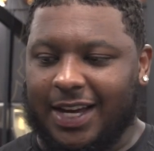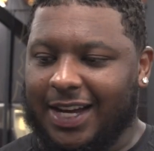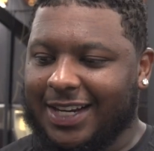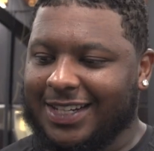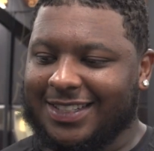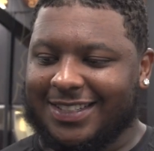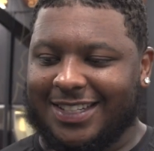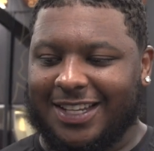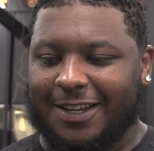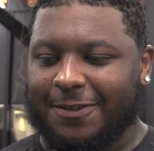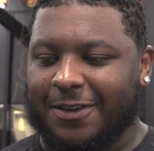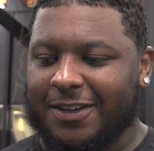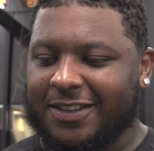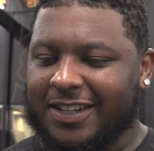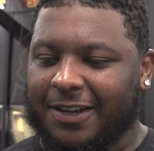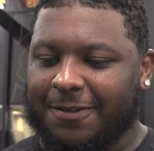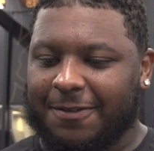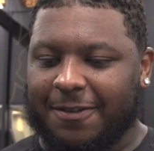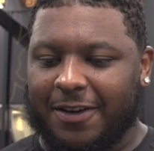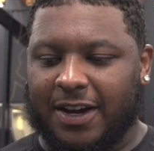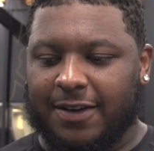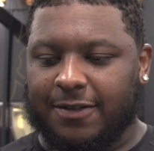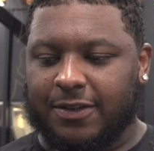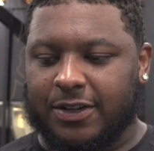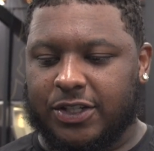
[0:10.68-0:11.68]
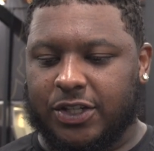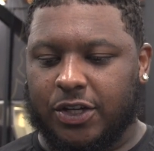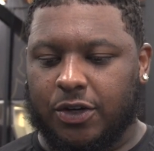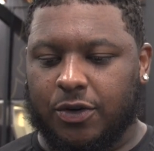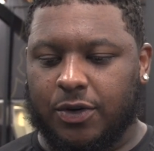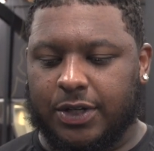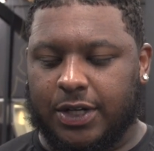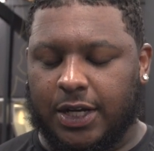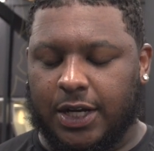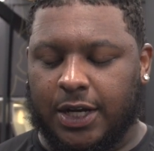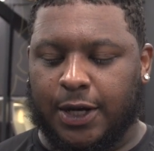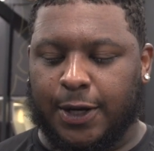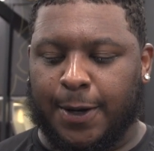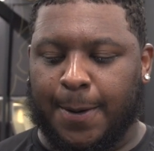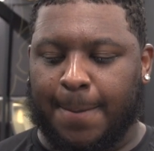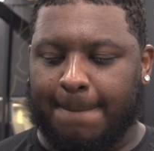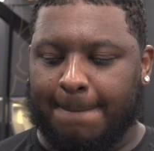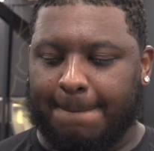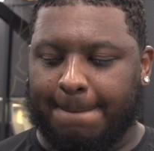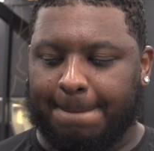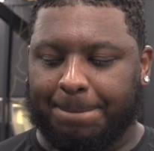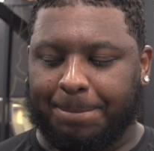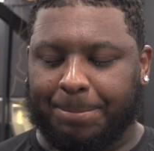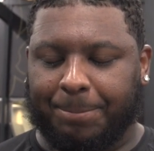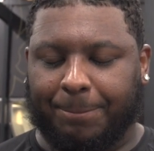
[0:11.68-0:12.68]
Honestly, it feels like forever. So it um,
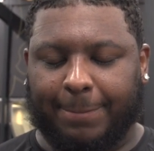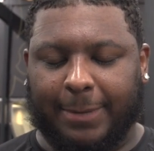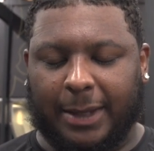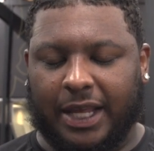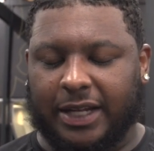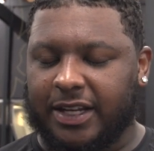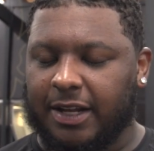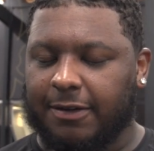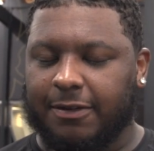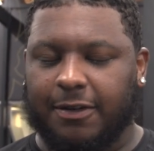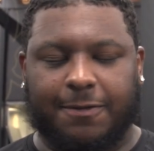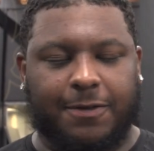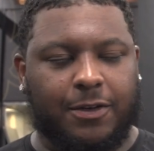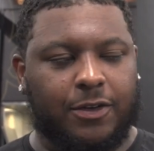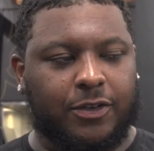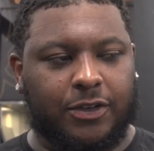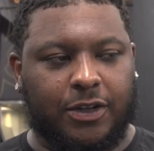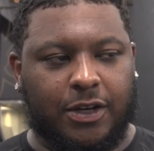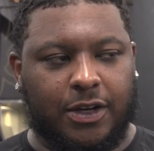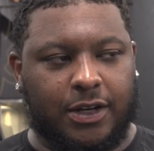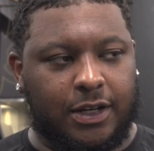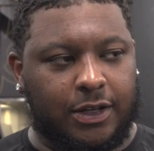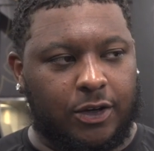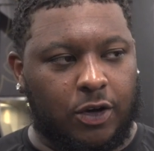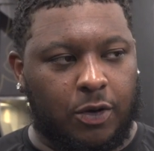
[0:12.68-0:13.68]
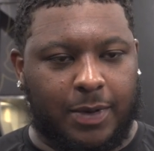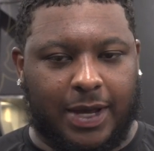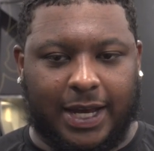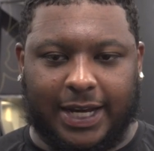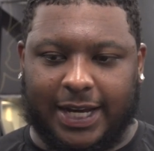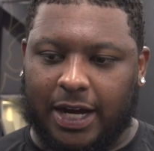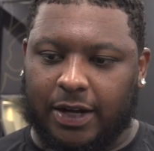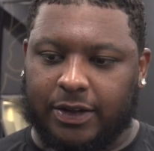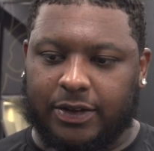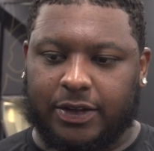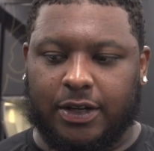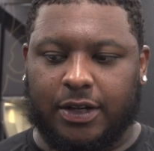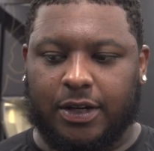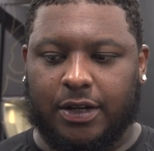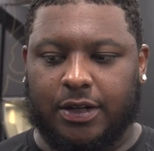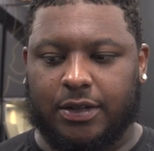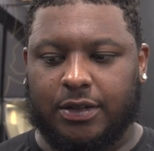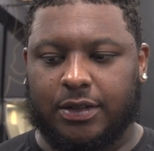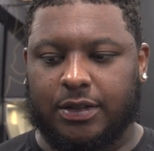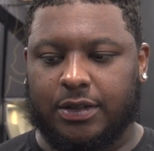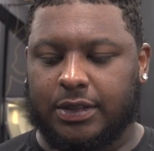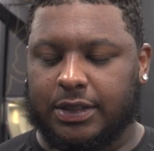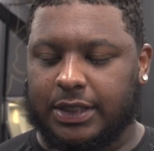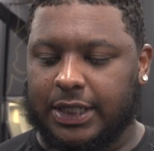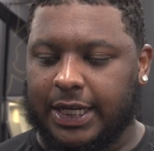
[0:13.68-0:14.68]
it definitely feels good to go back out there
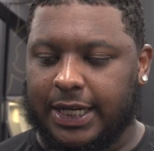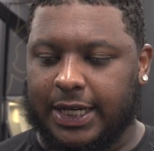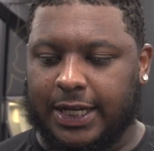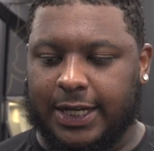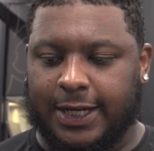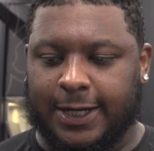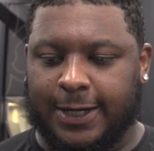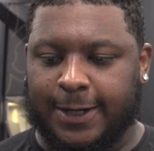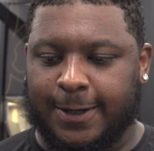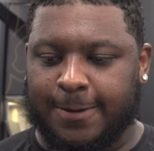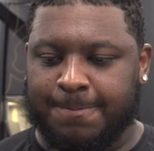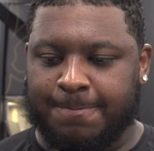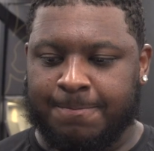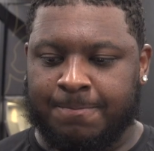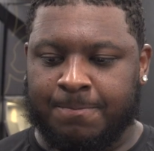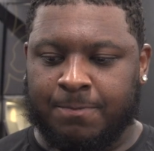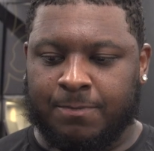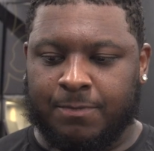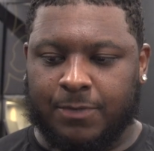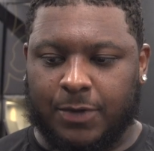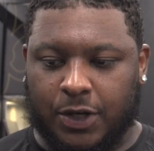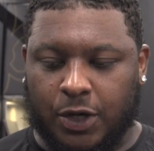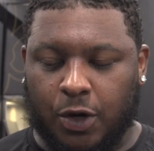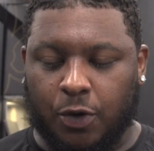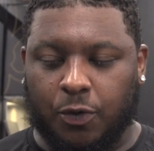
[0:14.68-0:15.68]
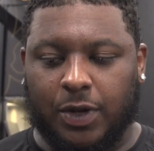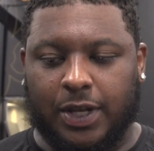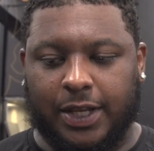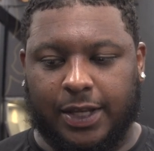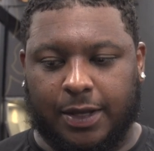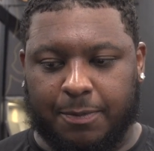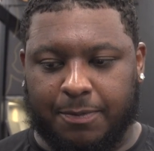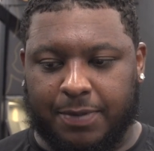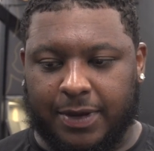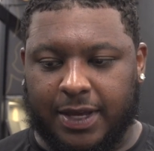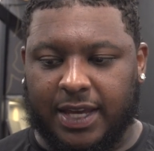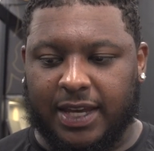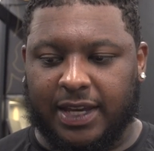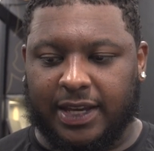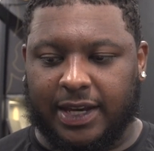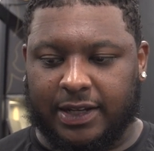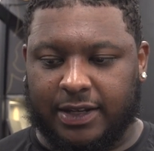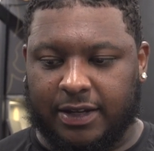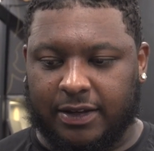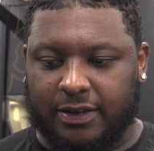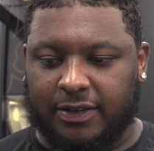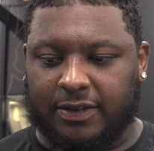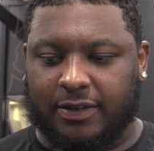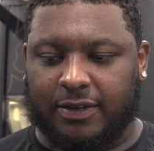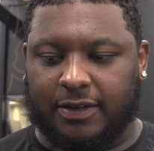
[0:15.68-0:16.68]
and um, you know really compete and get
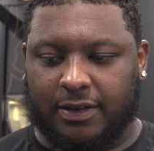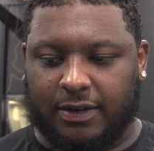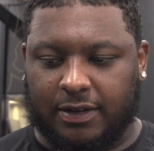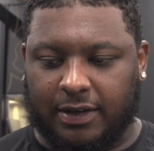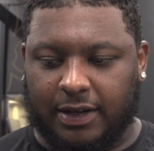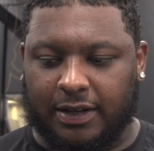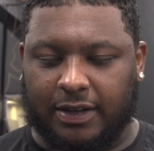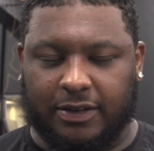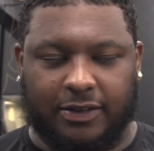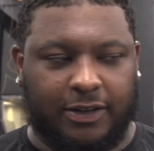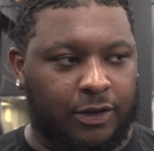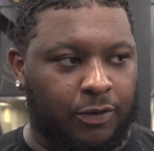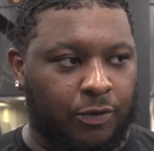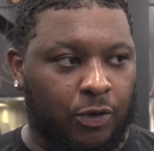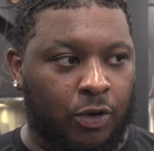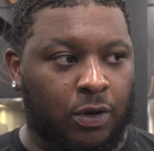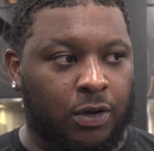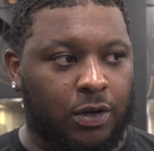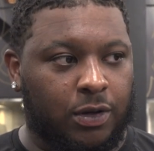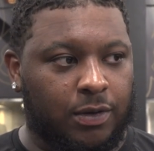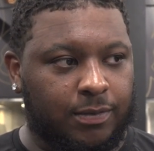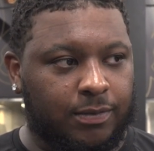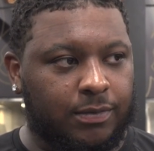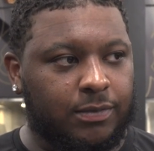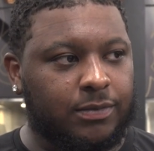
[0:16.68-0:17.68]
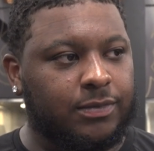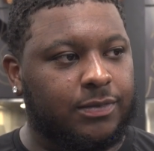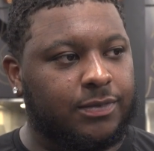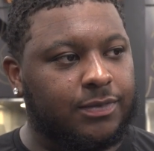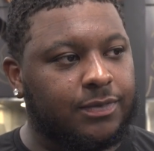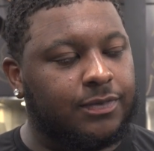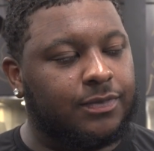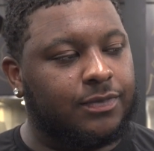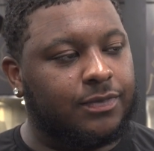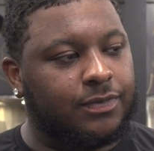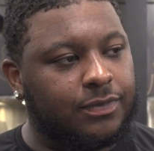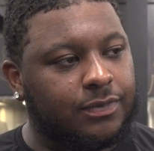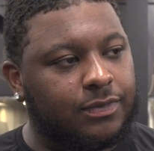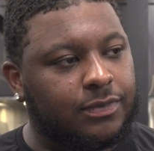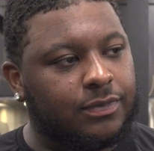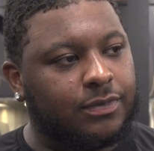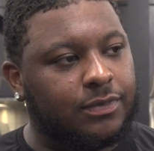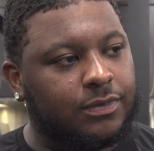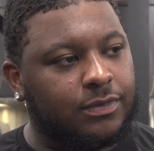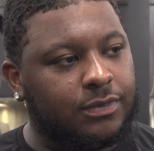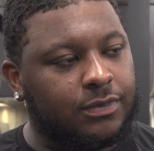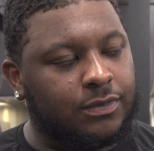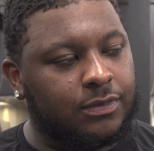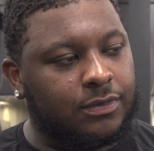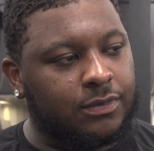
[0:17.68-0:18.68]
this get this thing rolling there was a
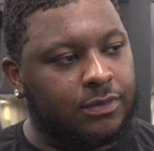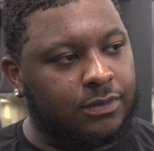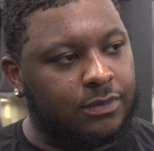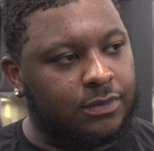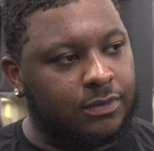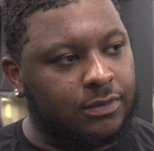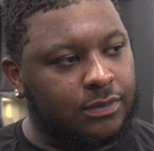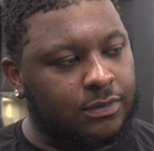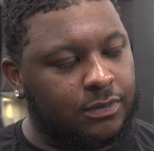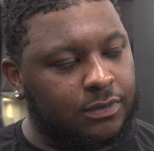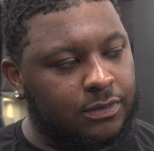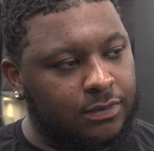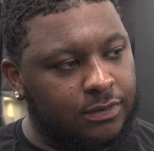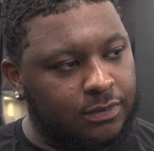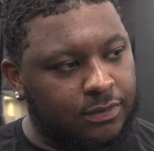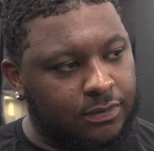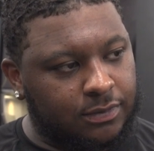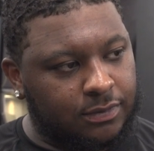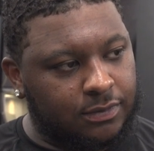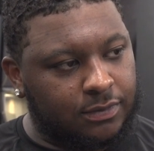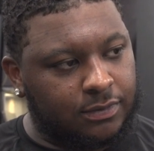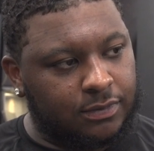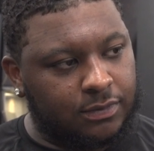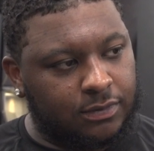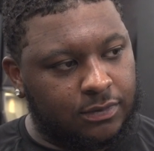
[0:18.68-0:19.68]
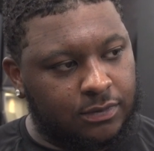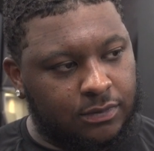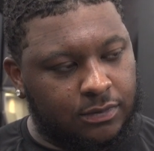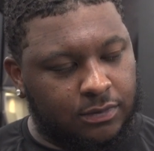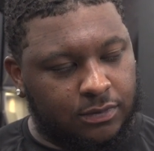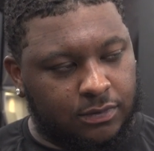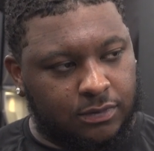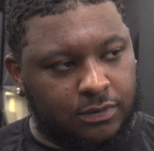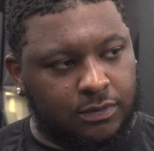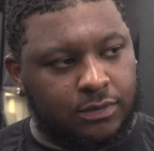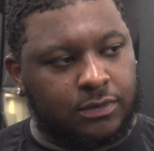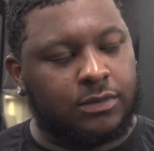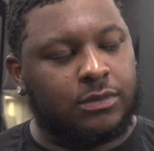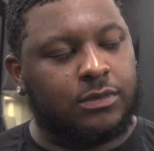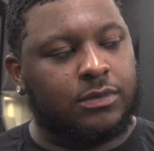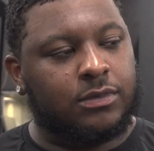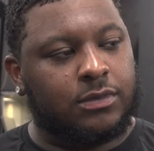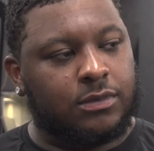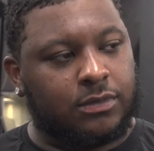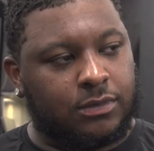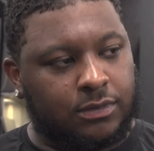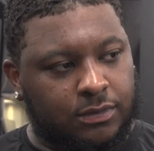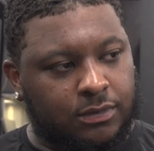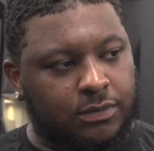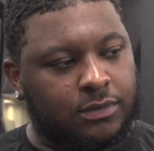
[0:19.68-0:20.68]
lot of movement across the line, just
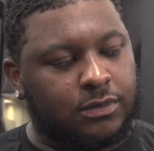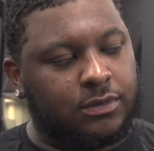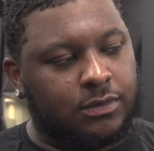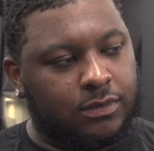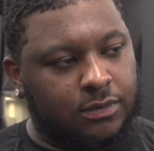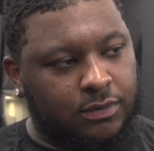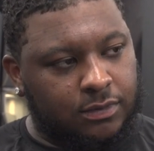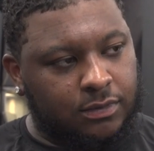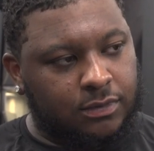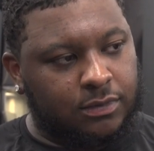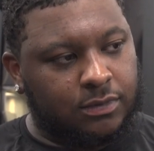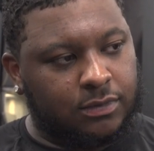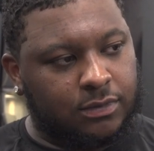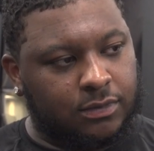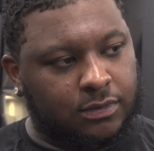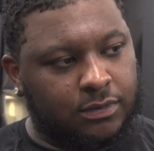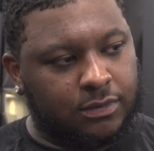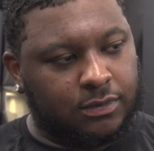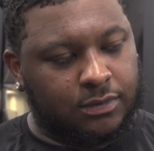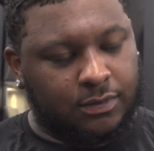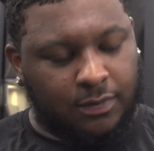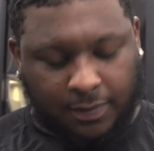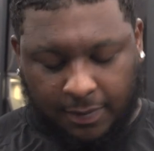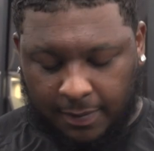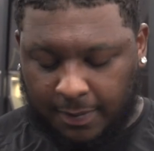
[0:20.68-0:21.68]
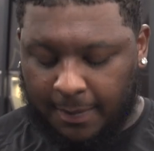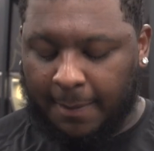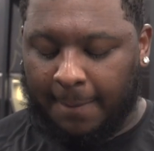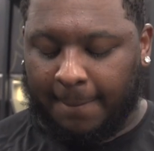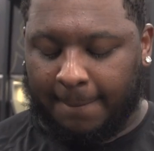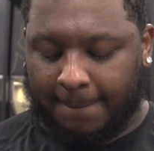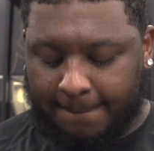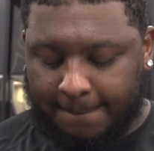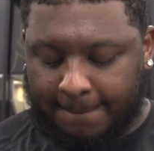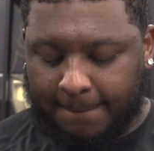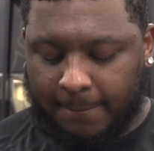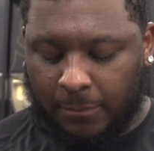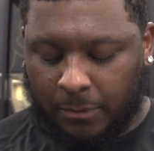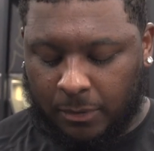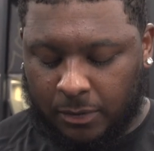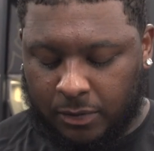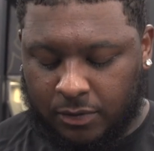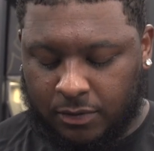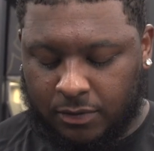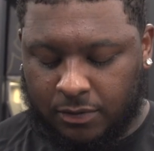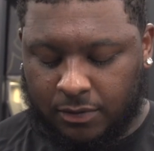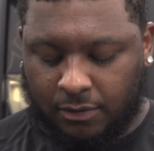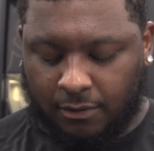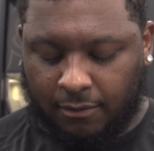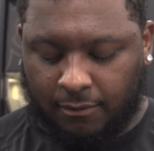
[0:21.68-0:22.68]
people in different positions. How do you feel like
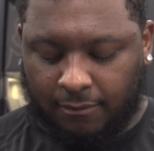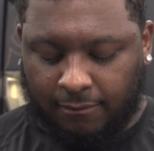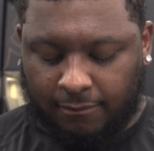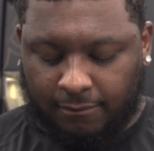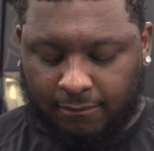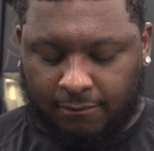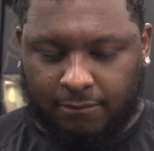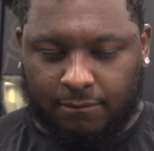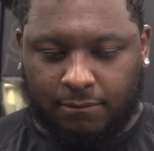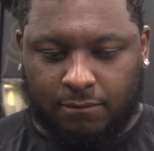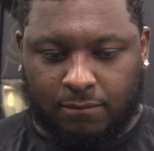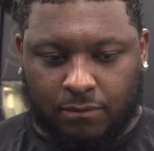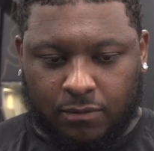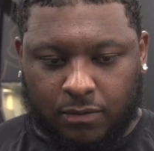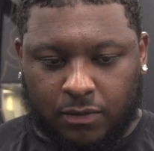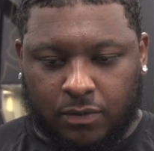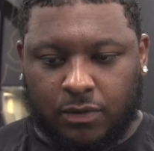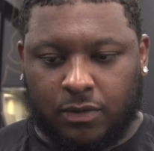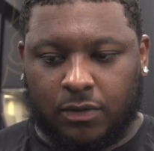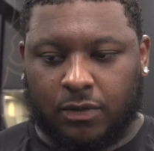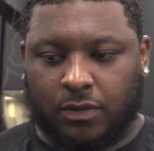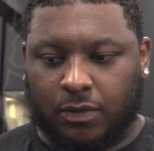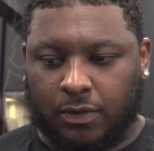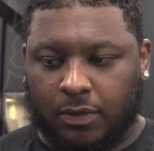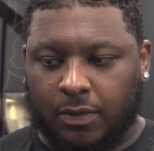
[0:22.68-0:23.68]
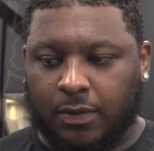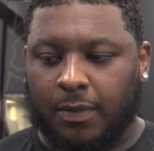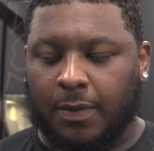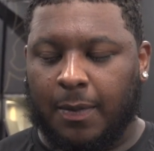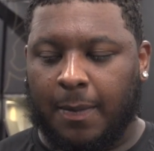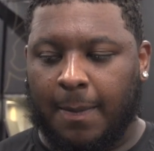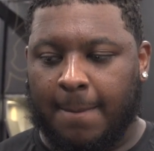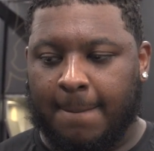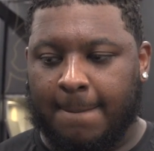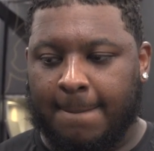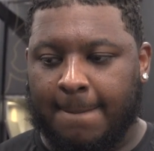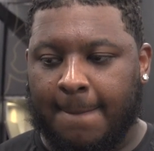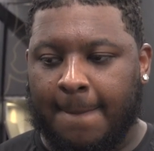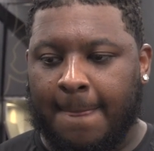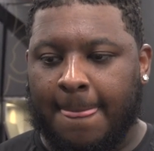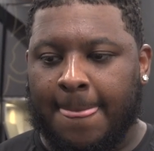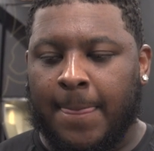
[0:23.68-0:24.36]
you guys are really settled in at this point?